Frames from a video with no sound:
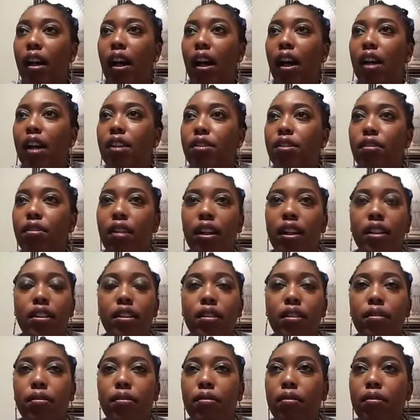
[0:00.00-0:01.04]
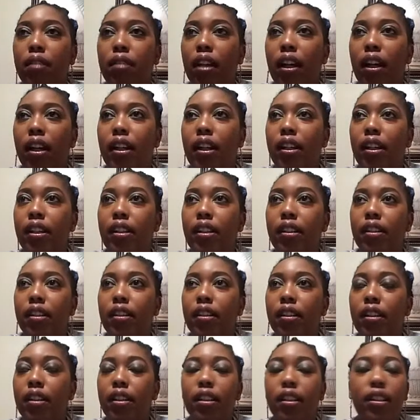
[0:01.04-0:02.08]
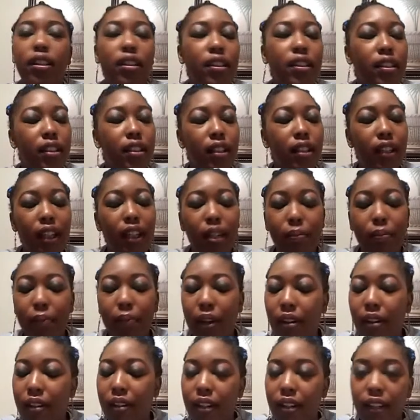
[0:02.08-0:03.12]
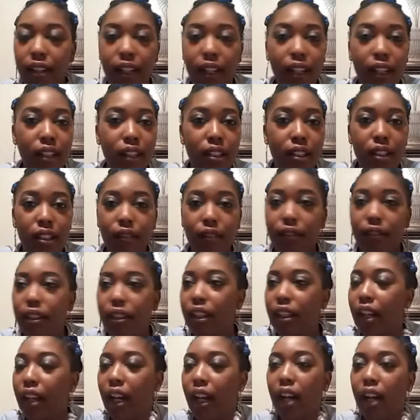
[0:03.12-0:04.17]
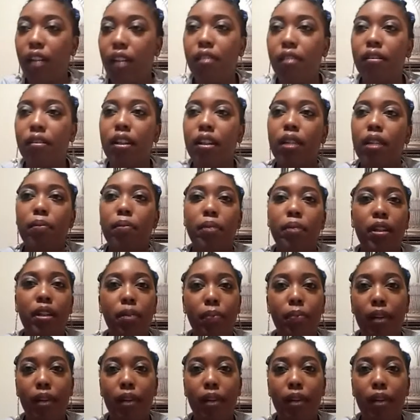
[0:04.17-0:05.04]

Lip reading: I try to like keep all the negativity out and put the